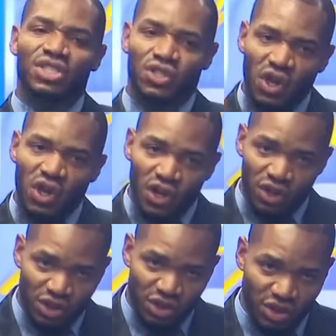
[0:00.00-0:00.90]
the
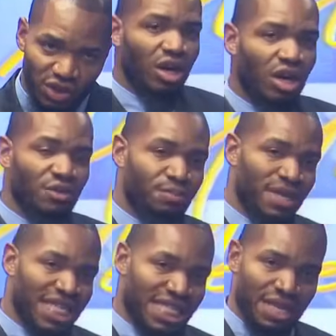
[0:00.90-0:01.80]
son
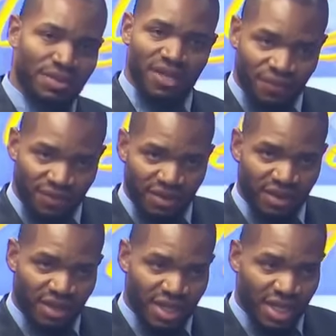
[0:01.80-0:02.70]
of Bathsheba.
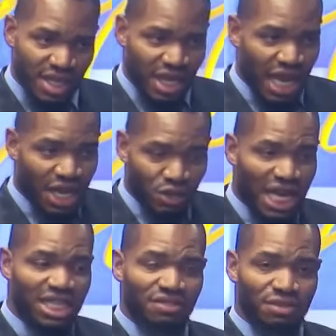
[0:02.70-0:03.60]
And
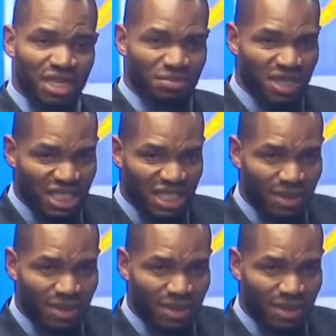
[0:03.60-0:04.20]
you know how David met